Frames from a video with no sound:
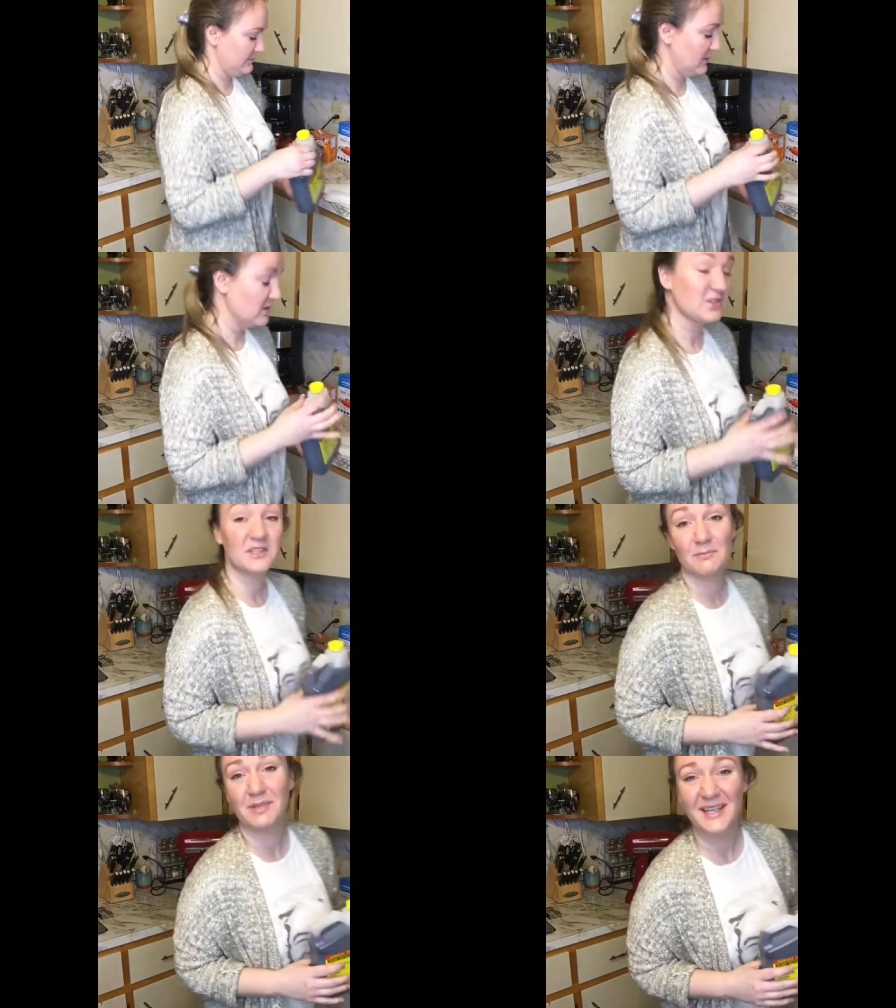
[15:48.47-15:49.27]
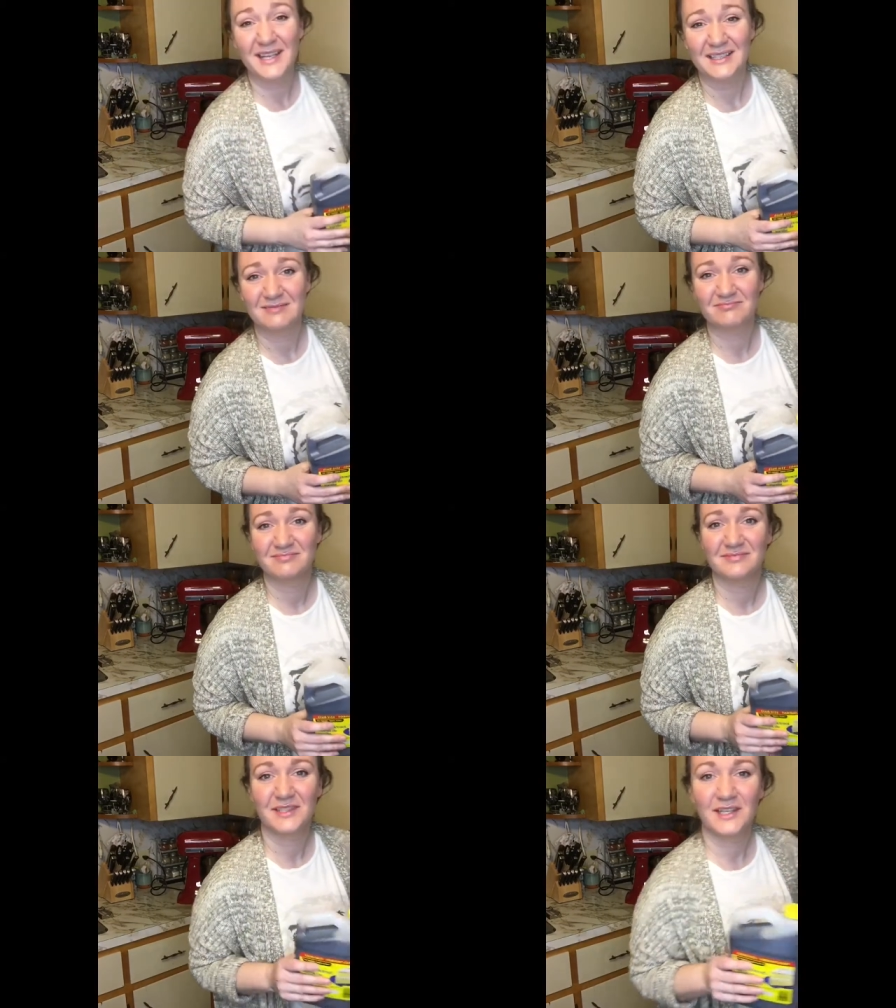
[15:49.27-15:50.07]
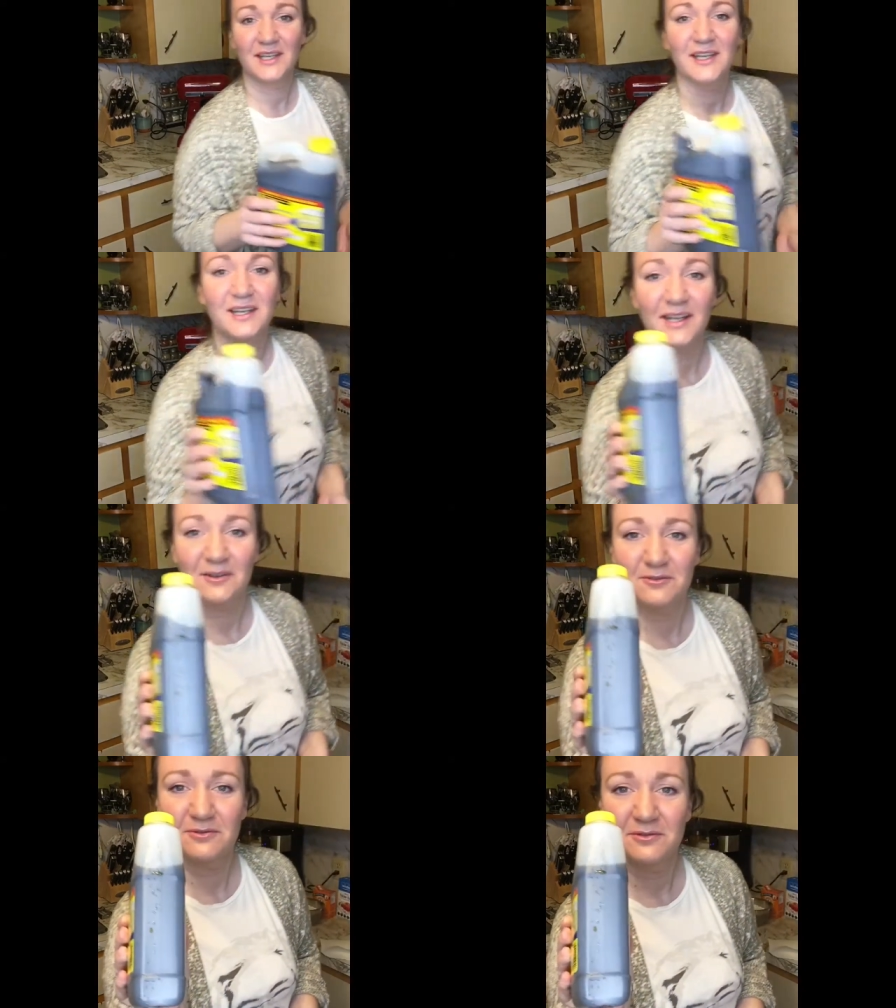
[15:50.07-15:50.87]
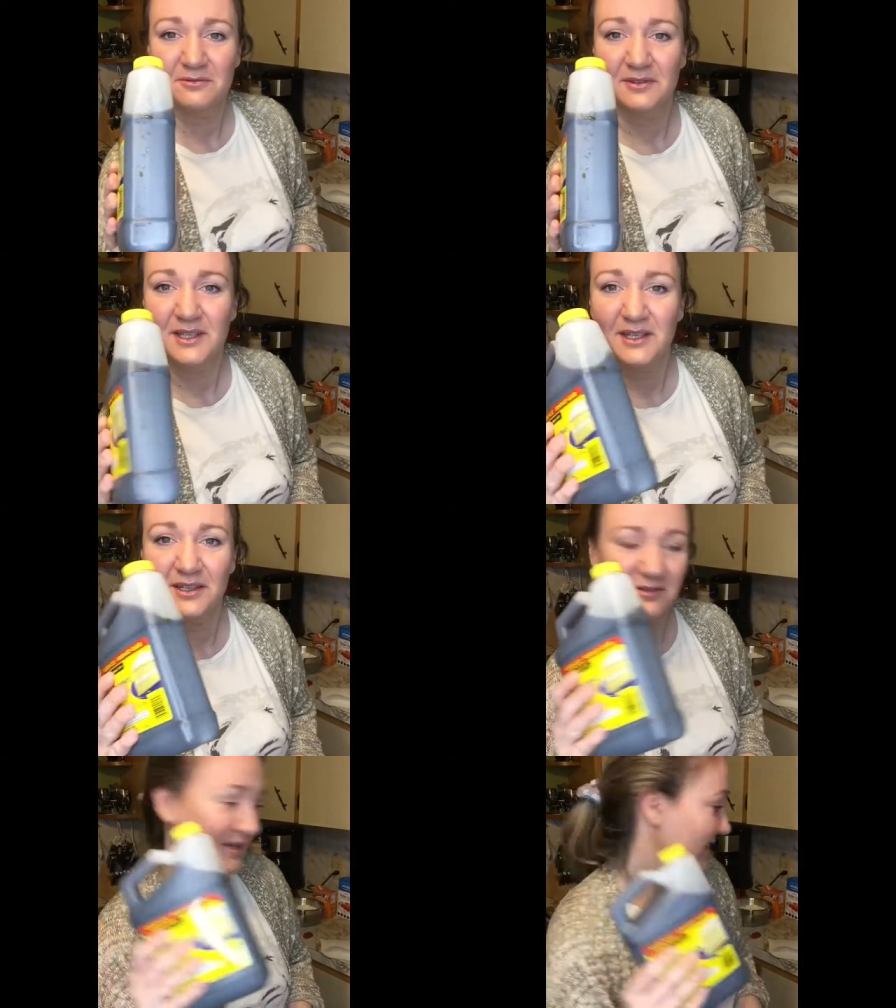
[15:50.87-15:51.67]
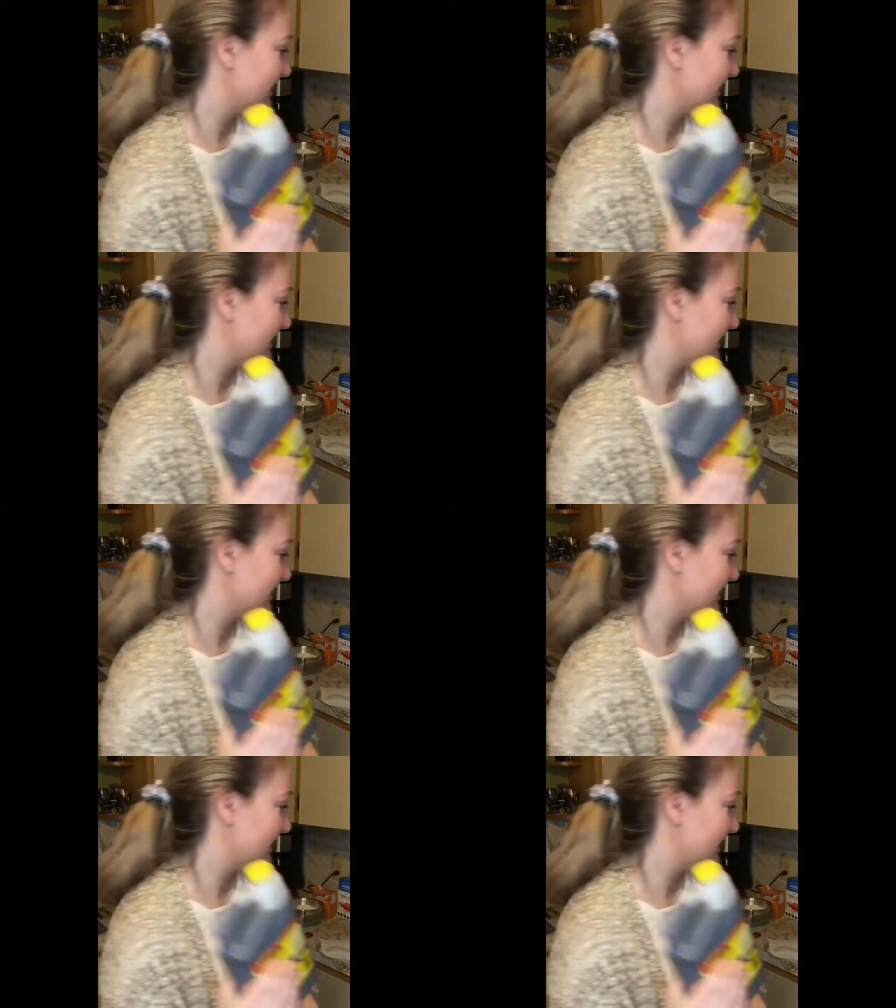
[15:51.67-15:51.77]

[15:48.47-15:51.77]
I'll just complain. You have vanilla running